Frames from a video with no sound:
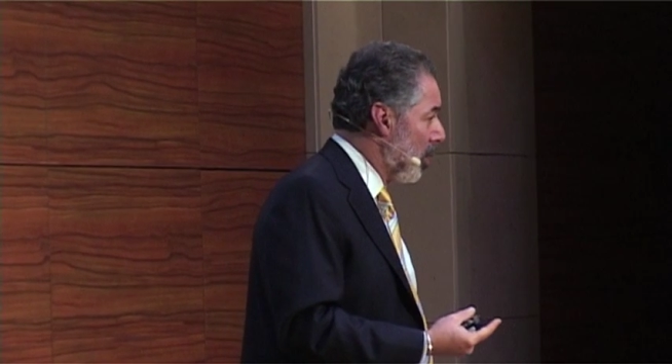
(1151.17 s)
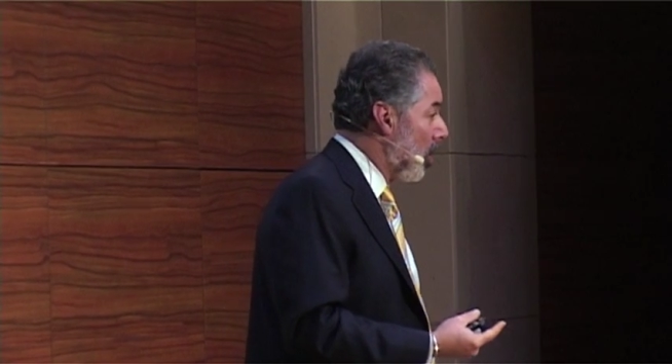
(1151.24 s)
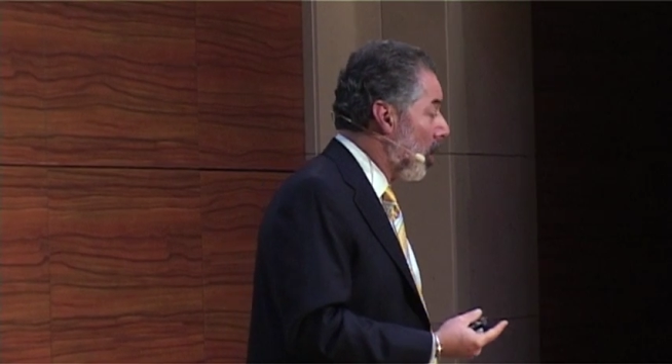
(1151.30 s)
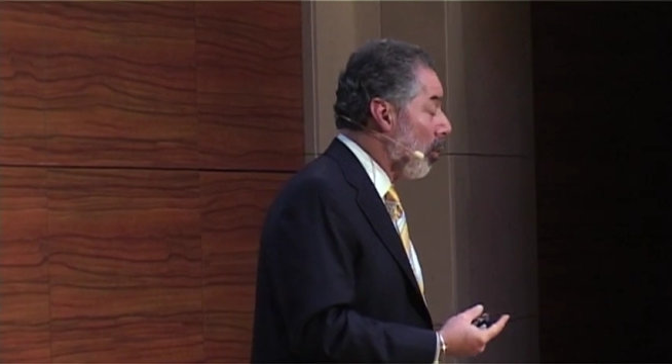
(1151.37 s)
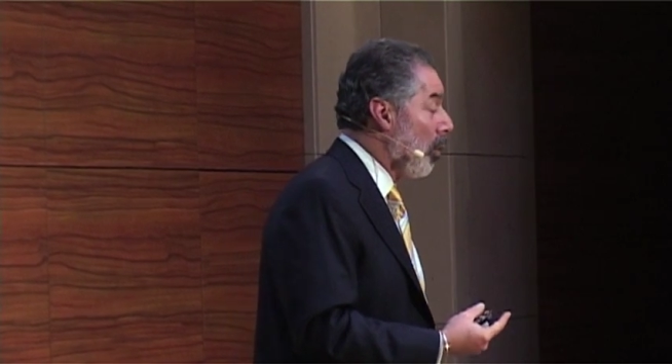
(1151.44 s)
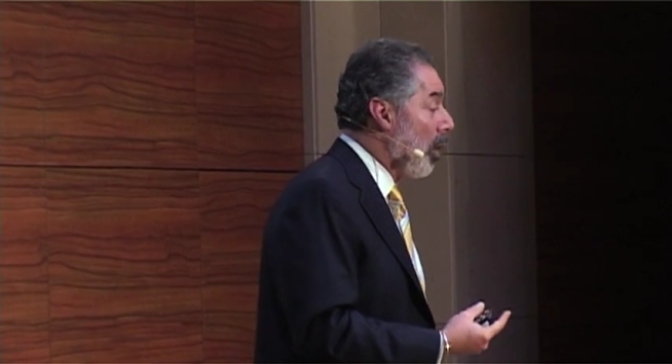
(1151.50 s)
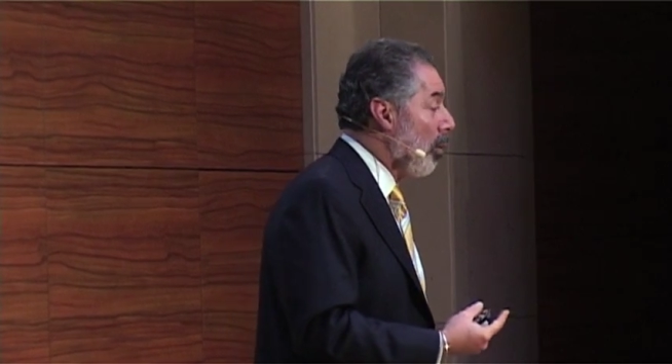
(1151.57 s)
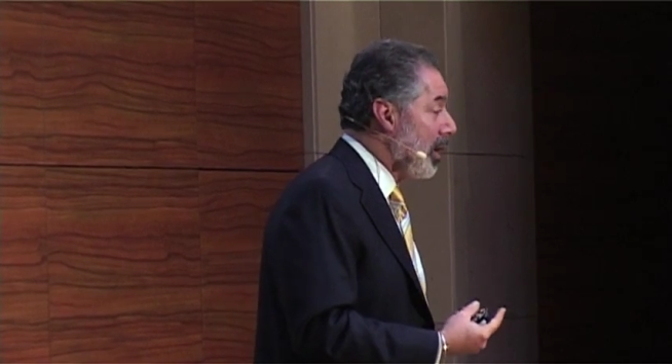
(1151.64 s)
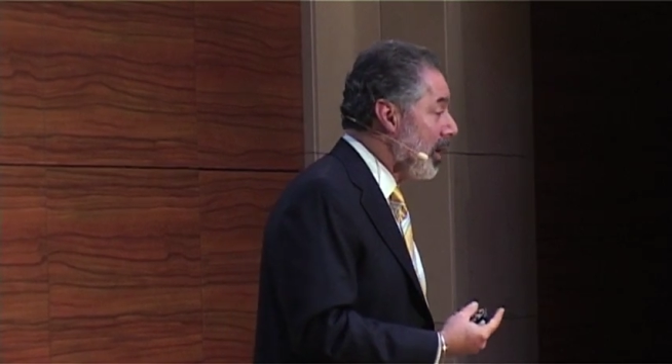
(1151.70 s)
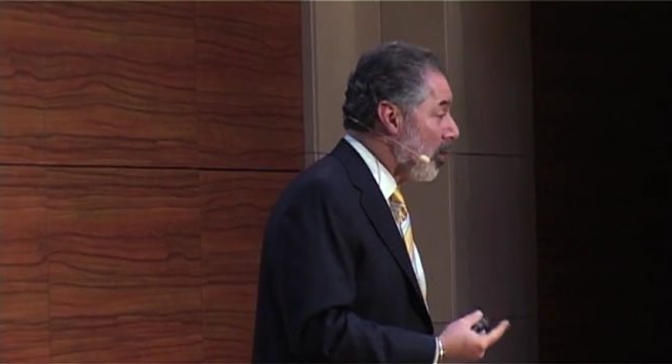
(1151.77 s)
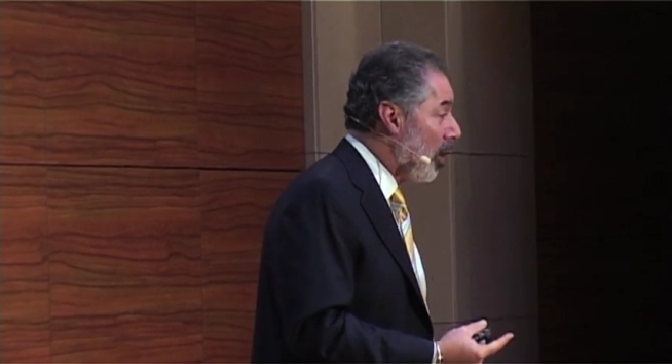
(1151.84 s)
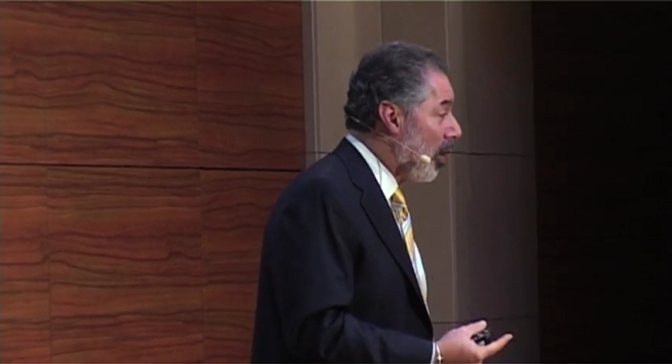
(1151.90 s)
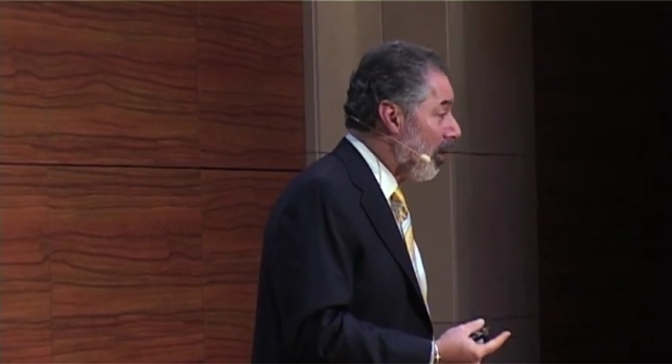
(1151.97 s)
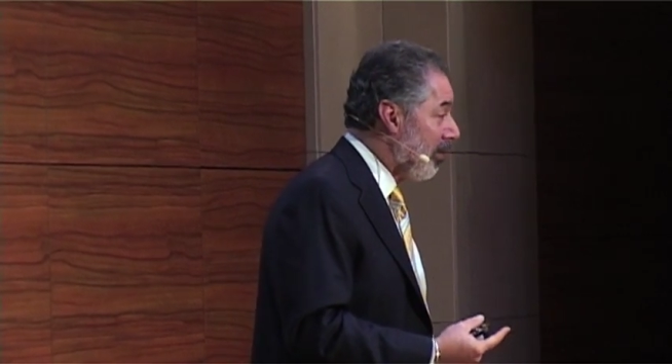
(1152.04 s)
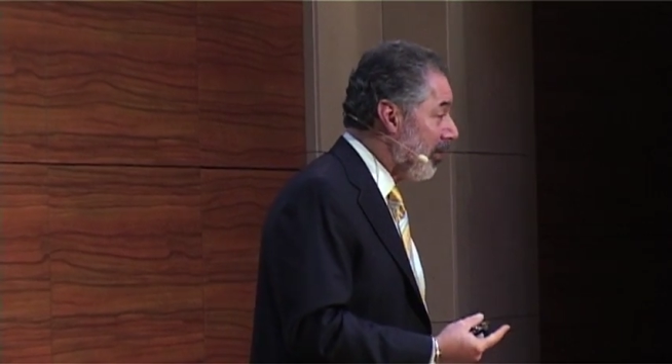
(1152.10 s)
or what we
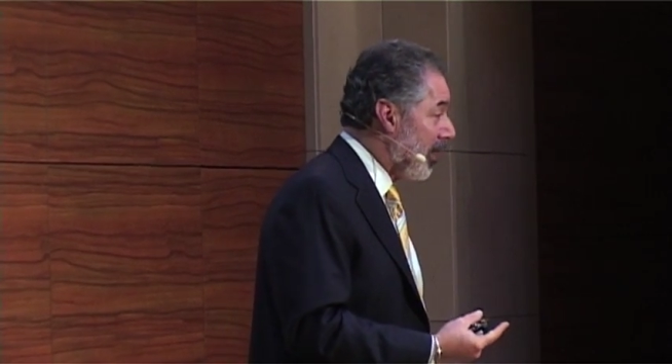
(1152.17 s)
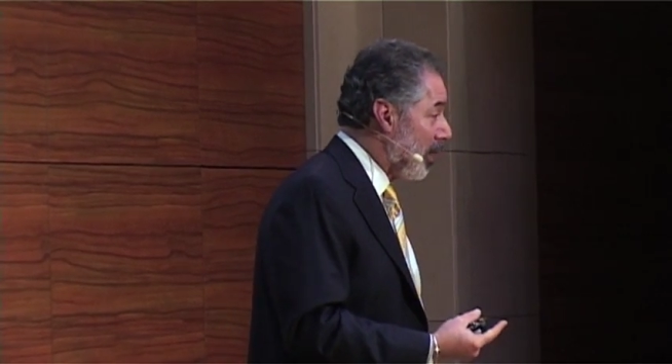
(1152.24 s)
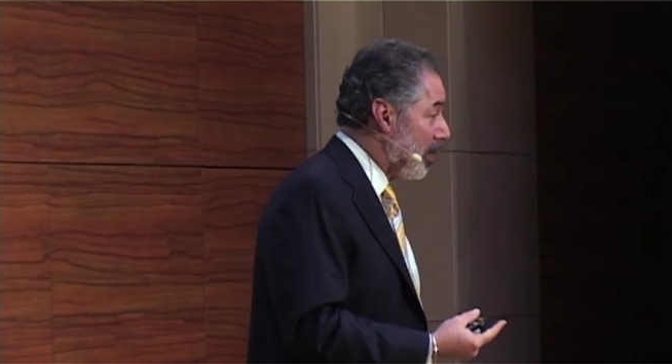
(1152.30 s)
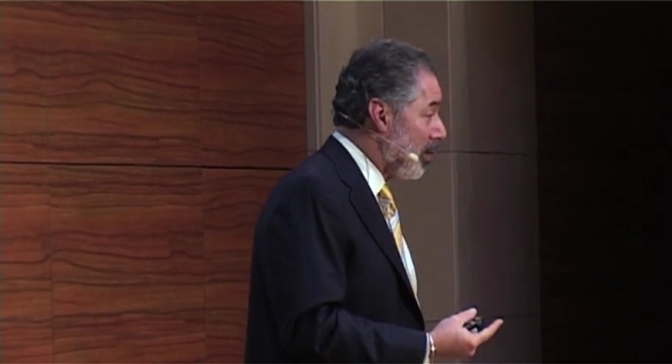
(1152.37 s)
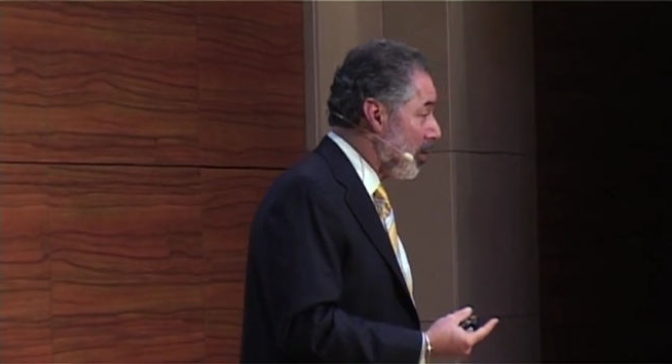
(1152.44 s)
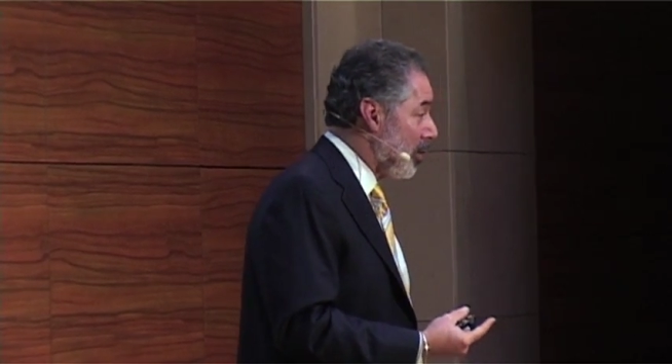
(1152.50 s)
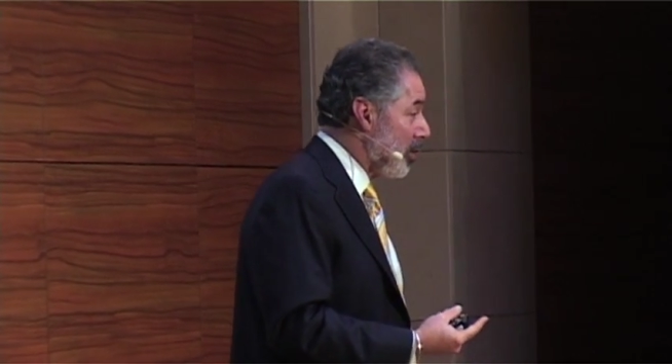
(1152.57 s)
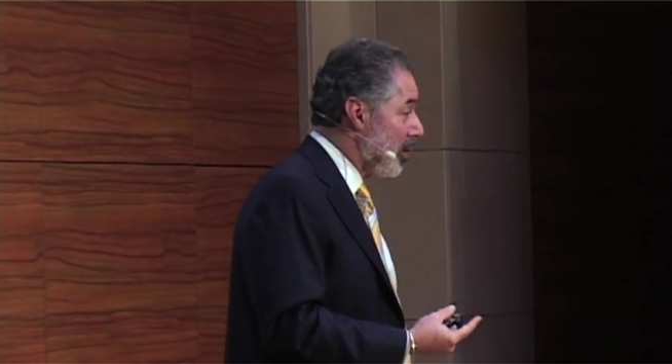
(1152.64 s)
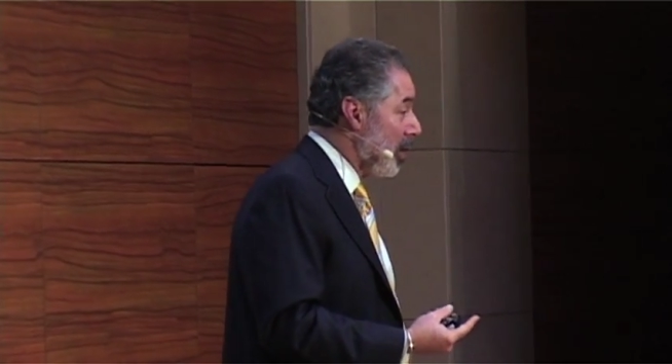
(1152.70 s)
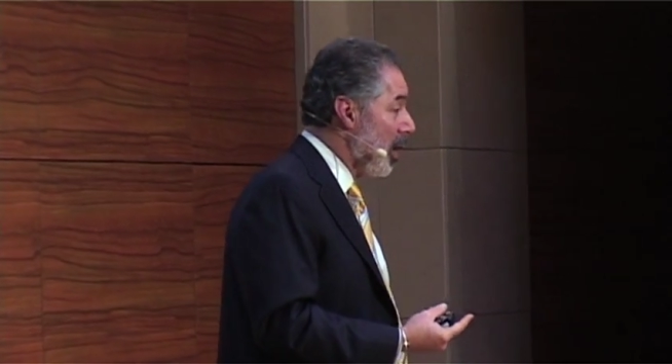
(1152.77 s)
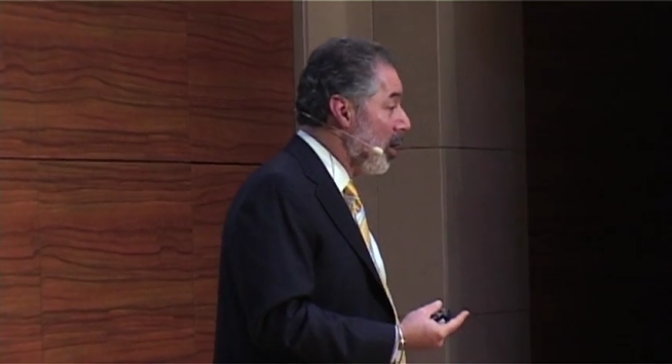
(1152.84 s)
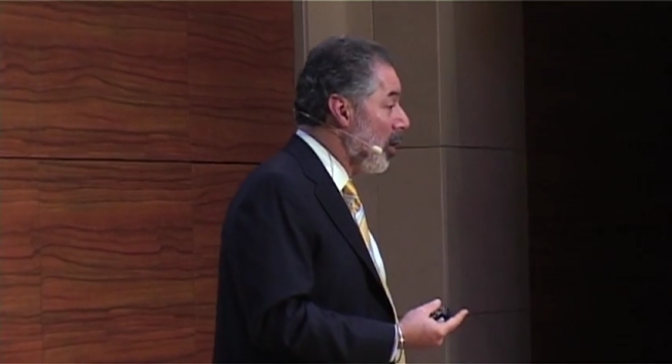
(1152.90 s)
call failures,